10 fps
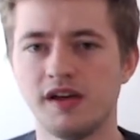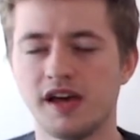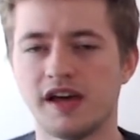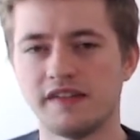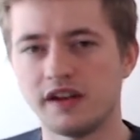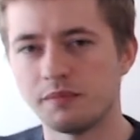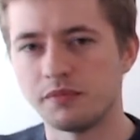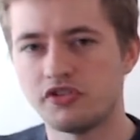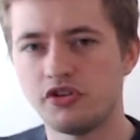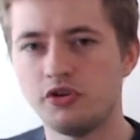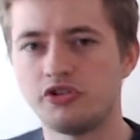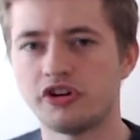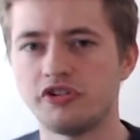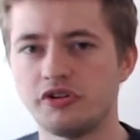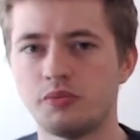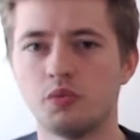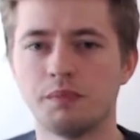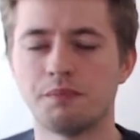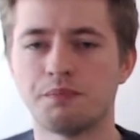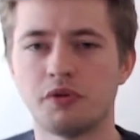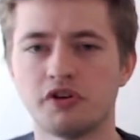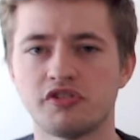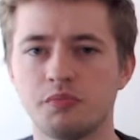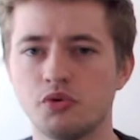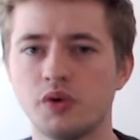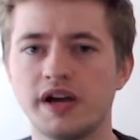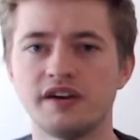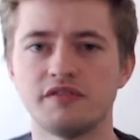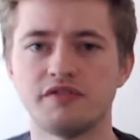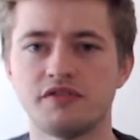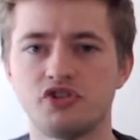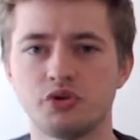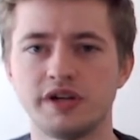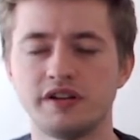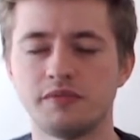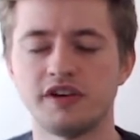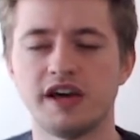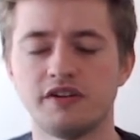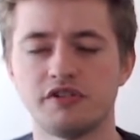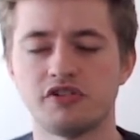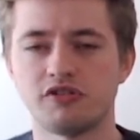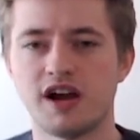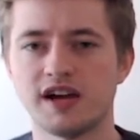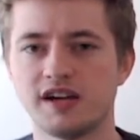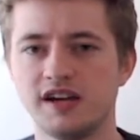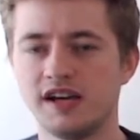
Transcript: and then number 2 shows you one possible way of joining them together as a track,